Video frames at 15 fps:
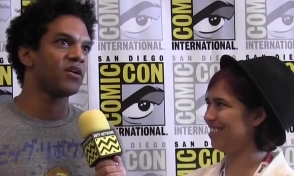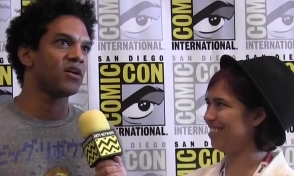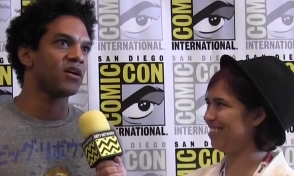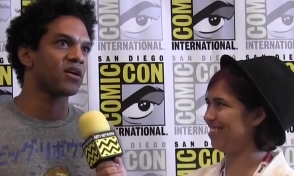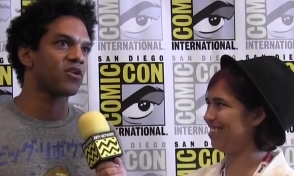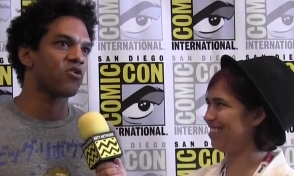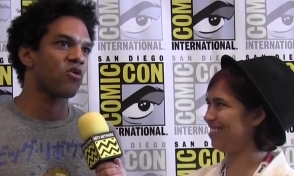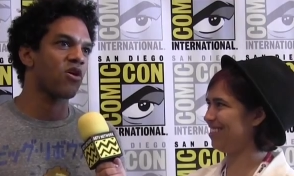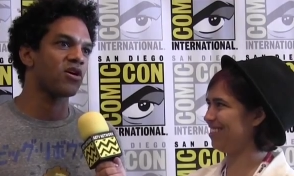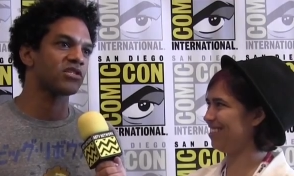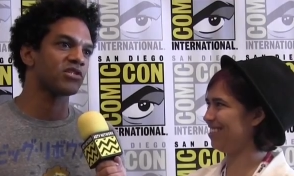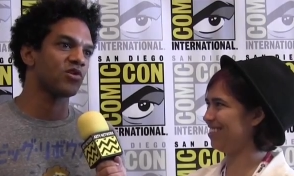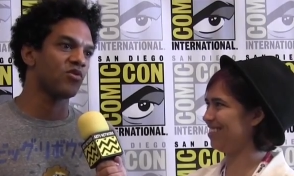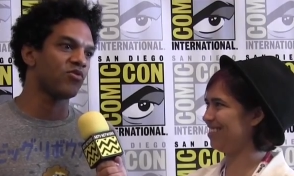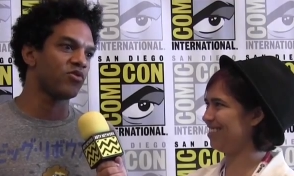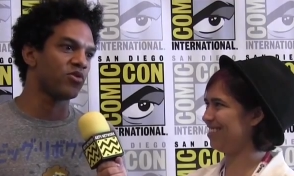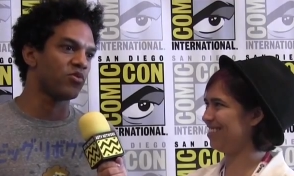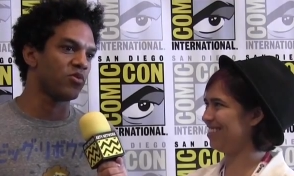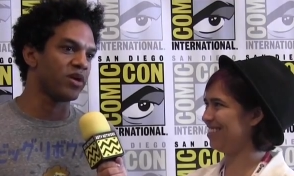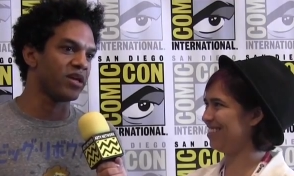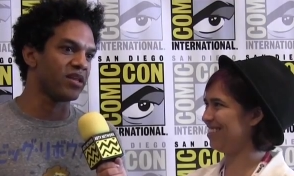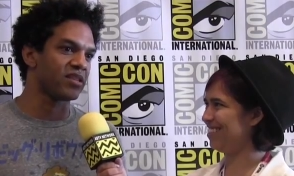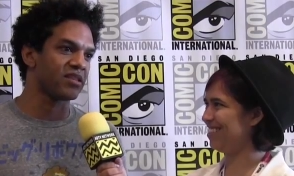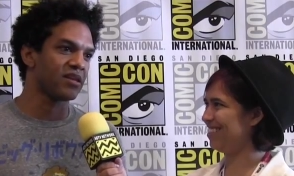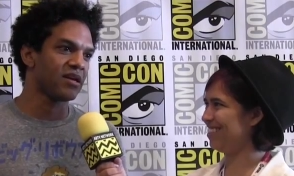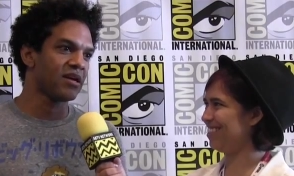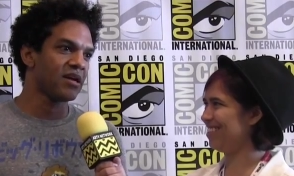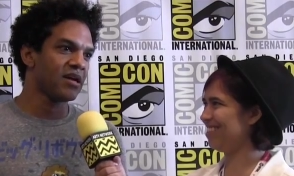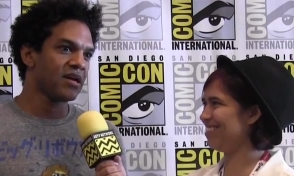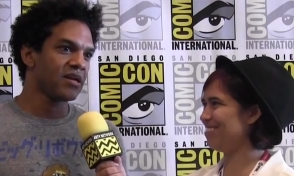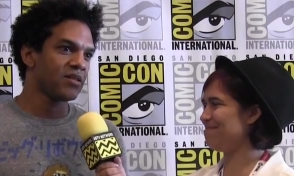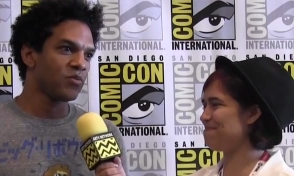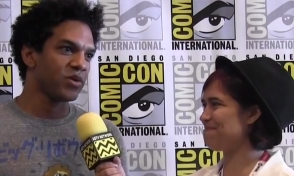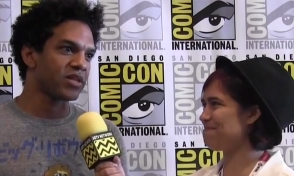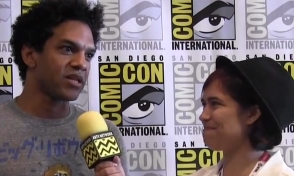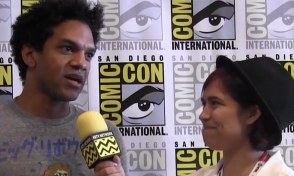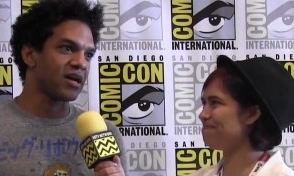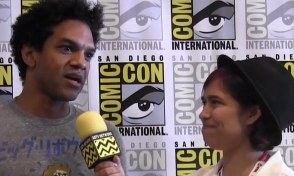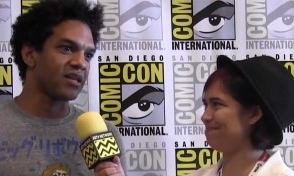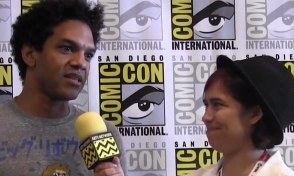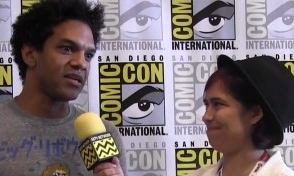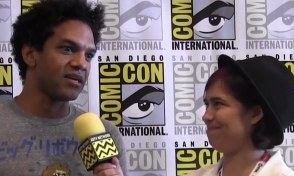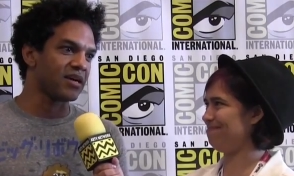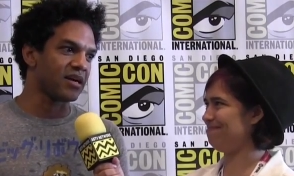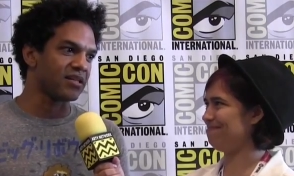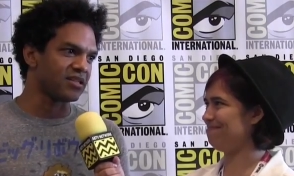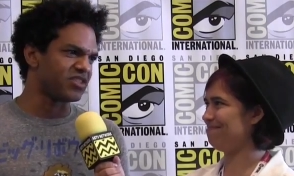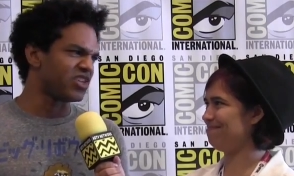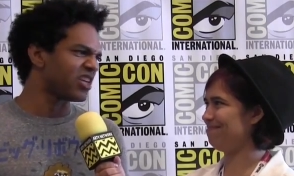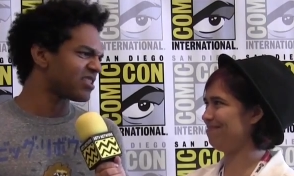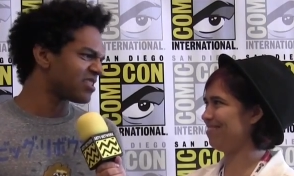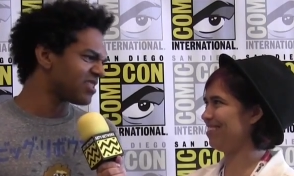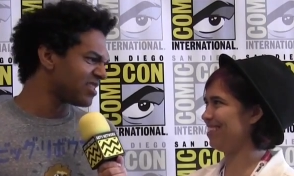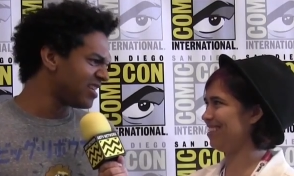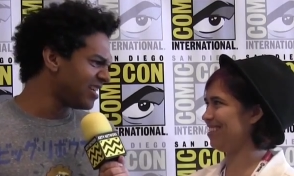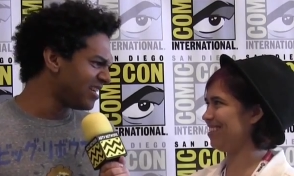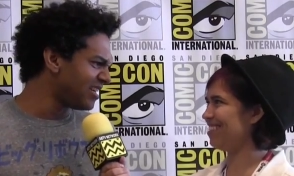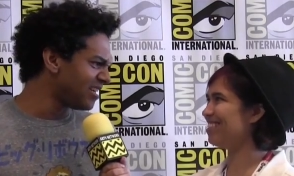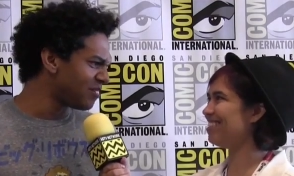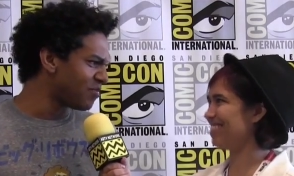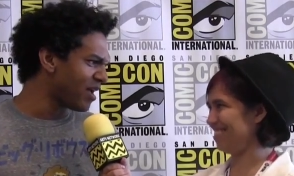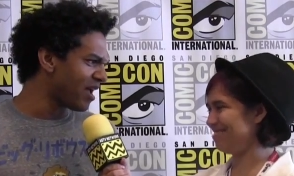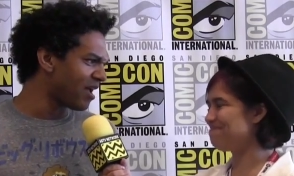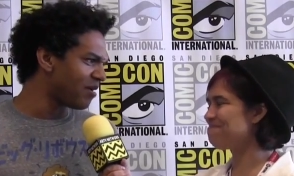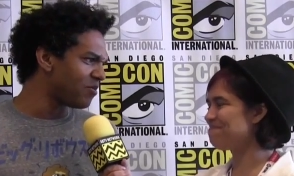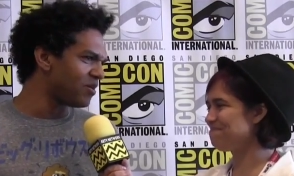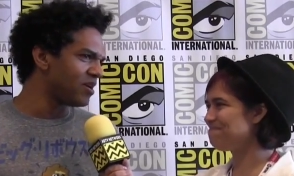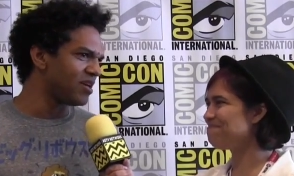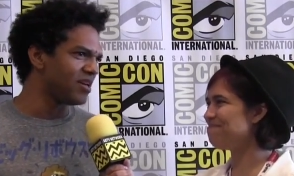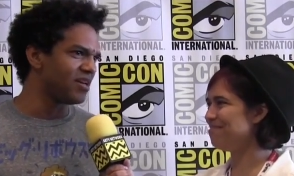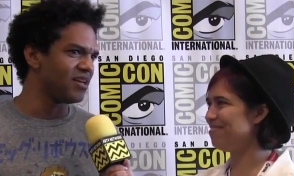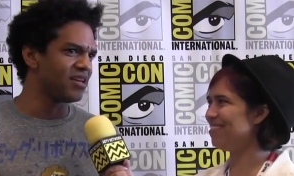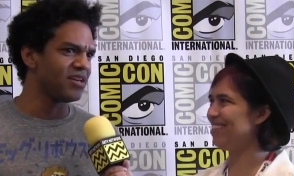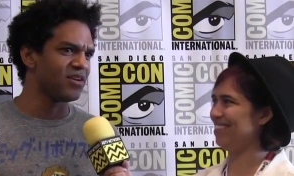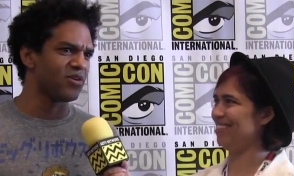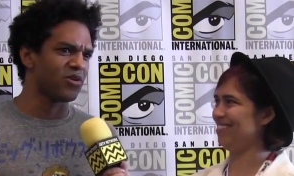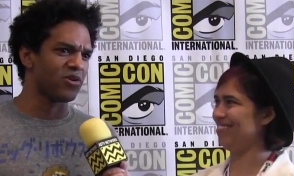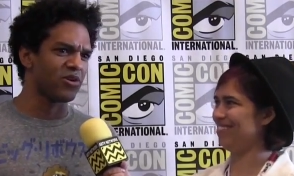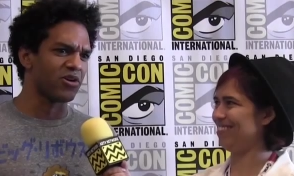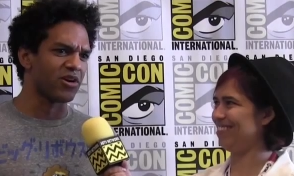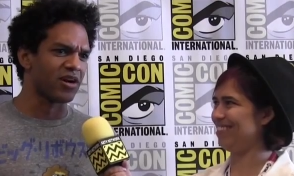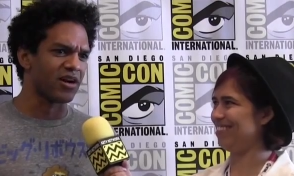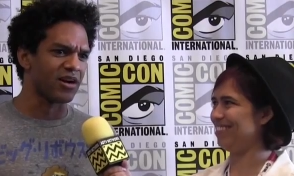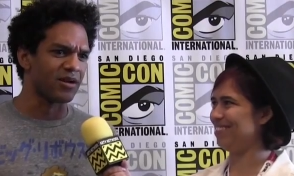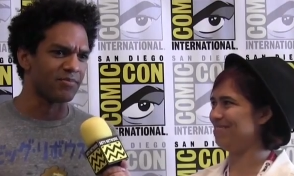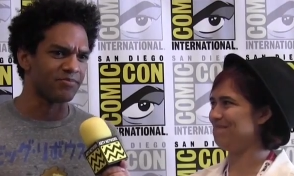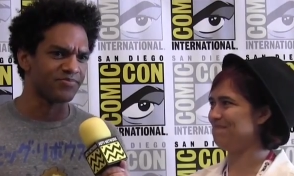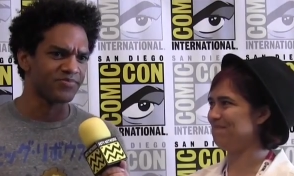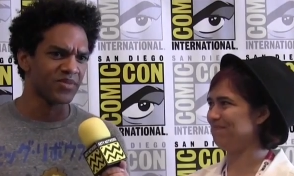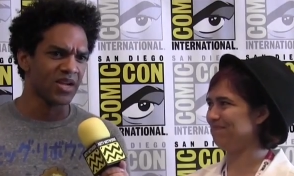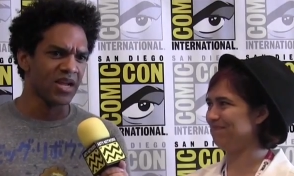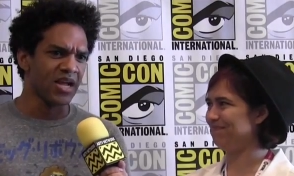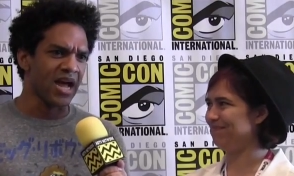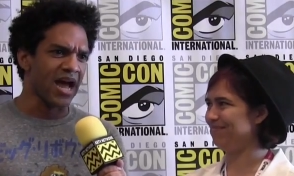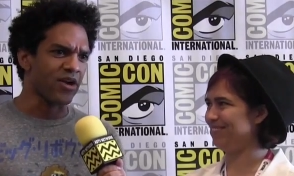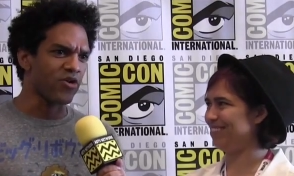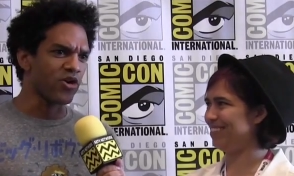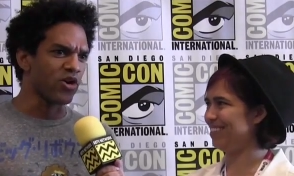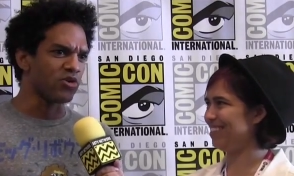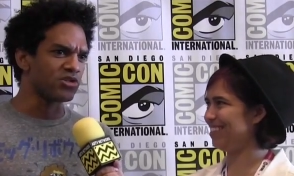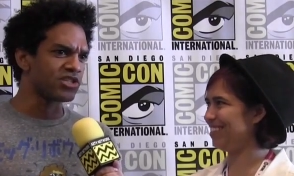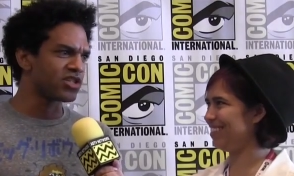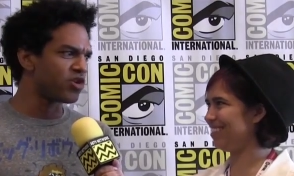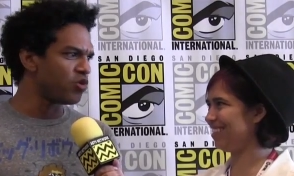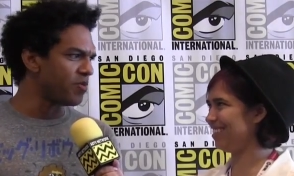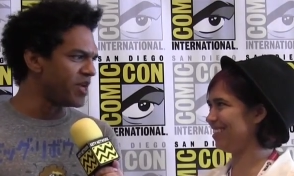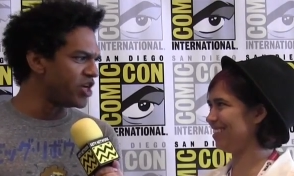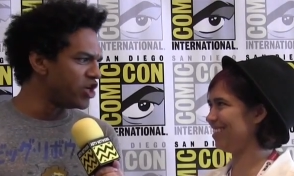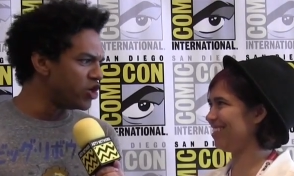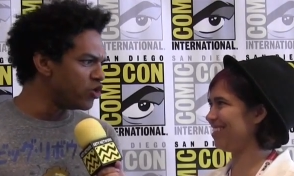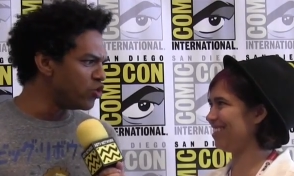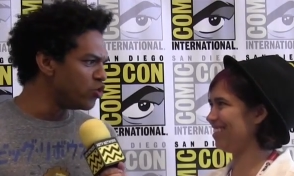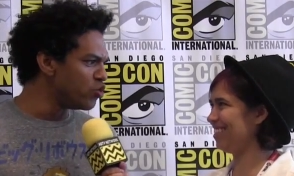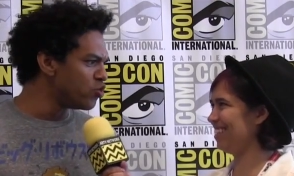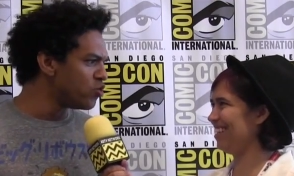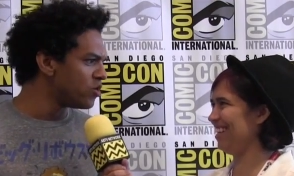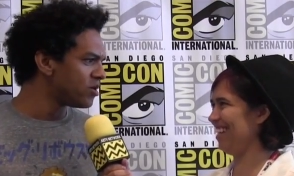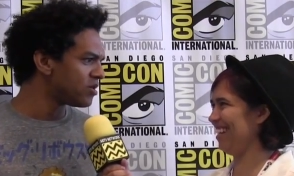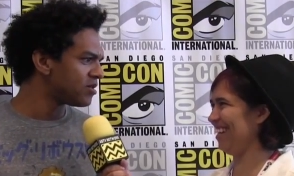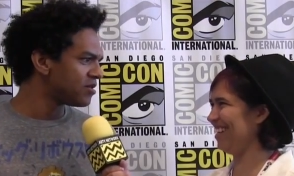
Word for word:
Speaker 1: a, a crossover with with uh, the uh, the Justice League, maybe, or um, I don't know, Scooby Doo.